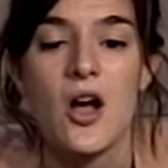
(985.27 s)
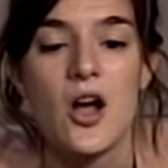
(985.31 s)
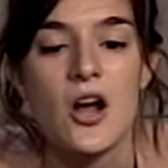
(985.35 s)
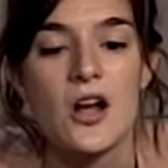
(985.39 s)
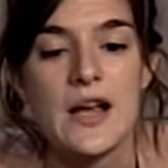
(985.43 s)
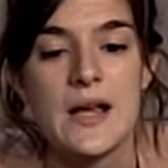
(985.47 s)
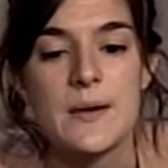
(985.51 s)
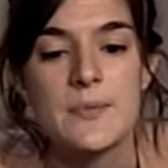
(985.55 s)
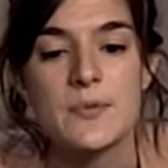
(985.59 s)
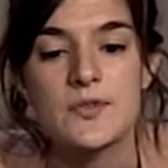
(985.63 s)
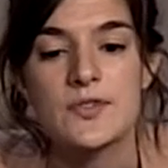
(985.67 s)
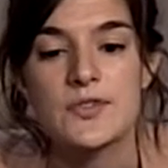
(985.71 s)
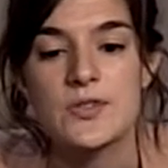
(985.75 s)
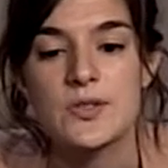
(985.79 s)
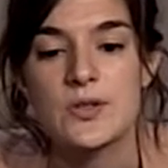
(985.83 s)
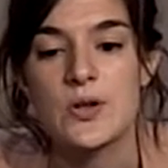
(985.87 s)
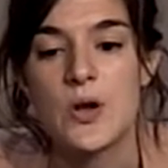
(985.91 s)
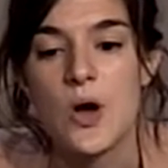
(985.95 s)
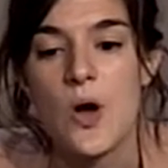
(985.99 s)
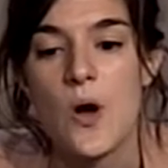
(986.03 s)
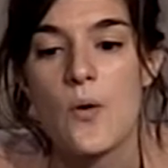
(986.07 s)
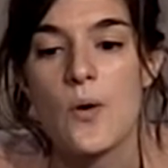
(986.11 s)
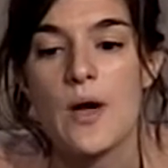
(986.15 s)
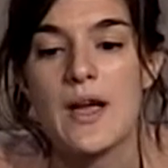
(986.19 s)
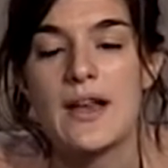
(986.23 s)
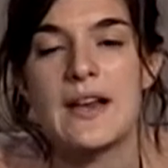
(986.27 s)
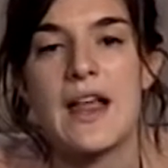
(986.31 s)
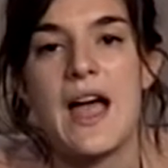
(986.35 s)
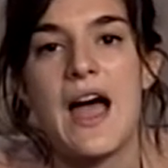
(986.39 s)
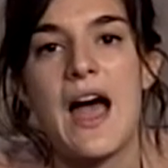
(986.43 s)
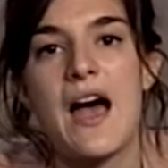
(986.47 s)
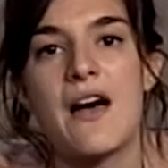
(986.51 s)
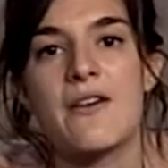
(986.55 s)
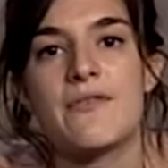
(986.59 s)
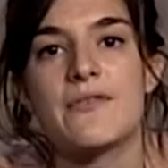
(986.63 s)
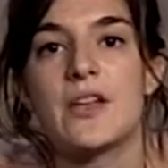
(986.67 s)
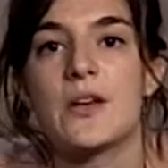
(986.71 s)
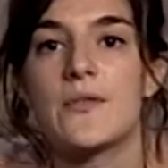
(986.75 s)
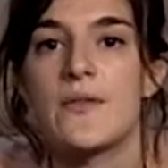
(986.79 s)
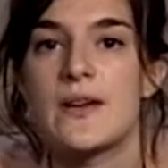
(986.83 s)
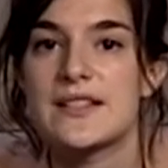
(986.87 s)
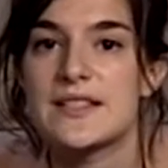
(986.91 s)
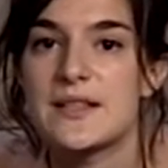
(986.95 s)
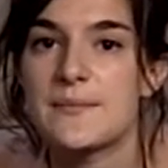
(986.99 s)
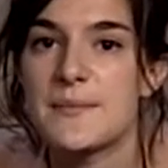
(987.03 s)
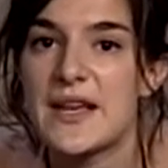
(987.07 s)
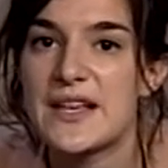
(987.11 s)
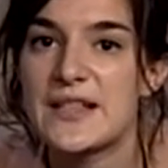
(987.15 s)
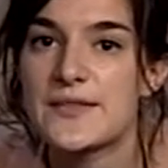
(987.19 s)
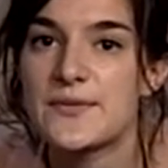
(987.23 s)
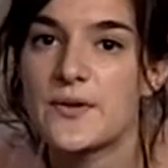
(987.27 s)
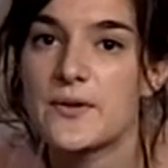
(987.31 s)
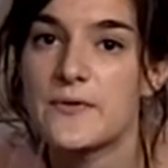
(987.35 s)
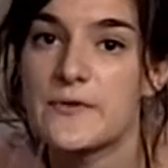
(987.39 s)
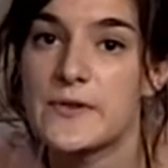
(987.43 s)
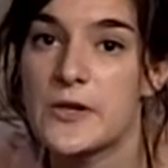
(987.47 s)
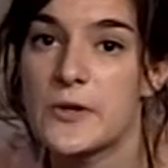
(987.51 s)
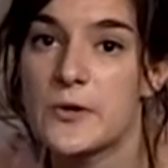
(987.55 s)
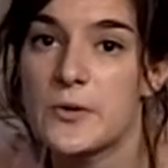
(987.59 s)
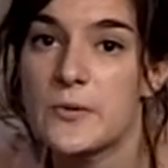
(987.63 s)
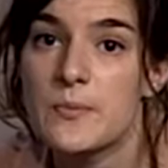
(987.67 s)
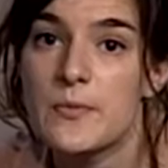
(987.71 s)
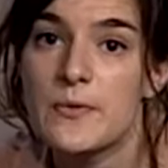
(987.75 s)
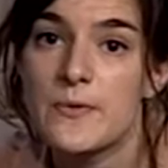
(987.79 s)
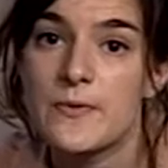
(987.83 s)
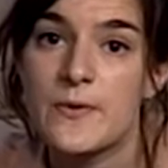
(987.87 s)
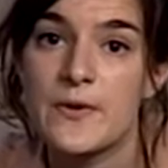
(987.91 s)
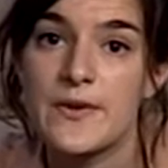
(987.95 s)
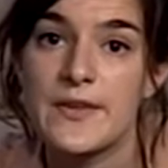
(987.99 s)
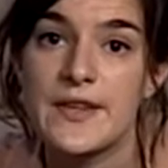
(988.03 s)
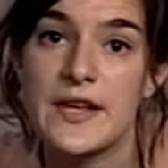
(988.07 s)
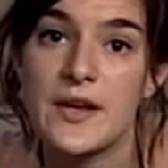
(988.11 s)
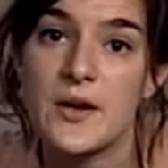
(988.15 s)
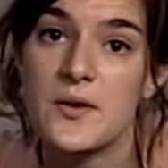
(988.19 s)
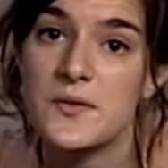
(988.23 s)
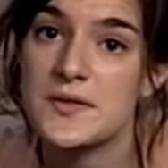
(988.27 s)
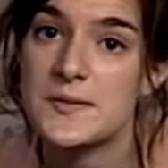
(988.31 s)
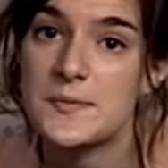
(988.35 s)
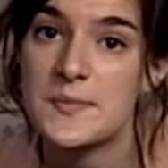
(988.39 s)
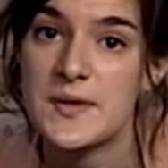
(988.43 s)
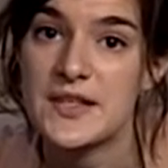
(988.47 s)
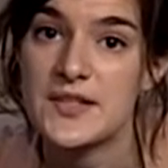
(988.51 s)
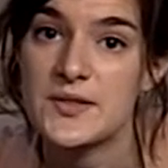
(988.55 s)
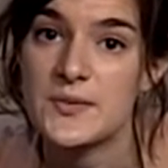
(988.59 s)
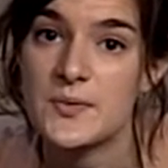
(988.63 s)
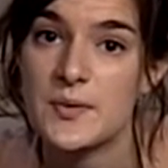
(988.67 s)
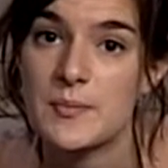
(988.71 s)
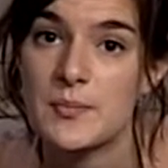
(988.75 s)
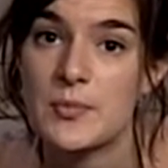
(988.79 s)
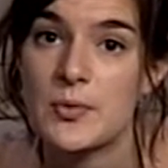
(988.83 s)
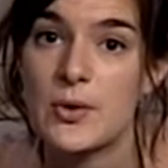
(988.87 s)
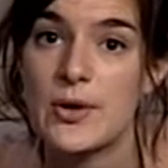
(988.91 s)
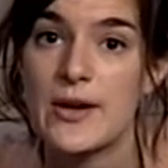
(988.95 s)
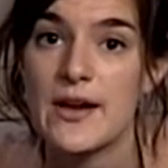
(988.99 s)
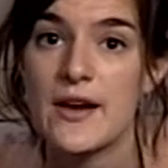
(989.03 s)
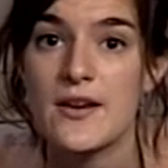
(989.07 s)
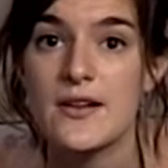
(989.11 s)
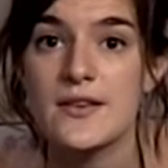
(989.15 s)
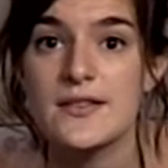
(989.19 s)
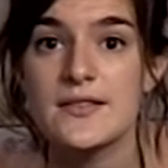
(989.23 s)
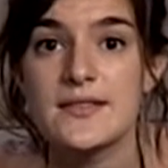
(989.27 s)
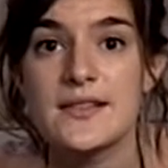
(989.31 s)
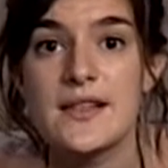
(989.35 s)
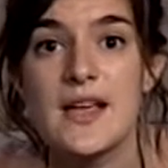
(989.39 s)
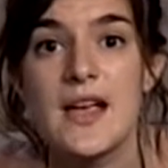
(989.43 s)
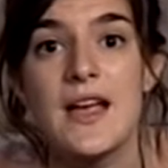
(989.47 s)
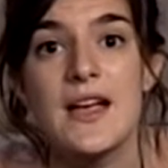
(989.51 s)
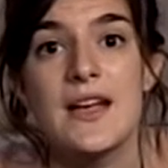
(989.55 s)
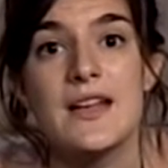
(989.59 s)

are able to go and have their resumes reviewed before they go speak to employers.